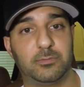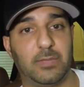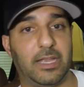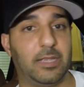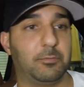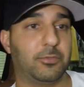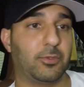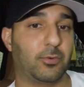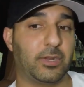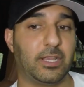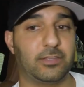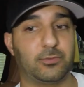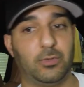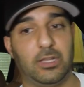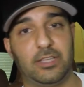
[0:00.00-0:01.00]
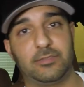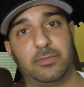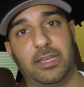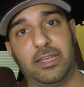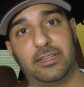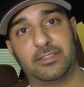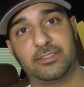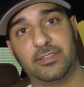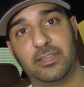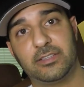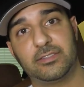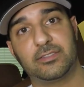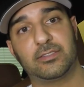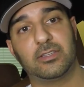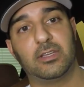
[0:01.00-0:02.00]
my M3 as well as my
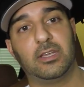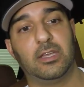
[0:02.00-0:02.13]
X6,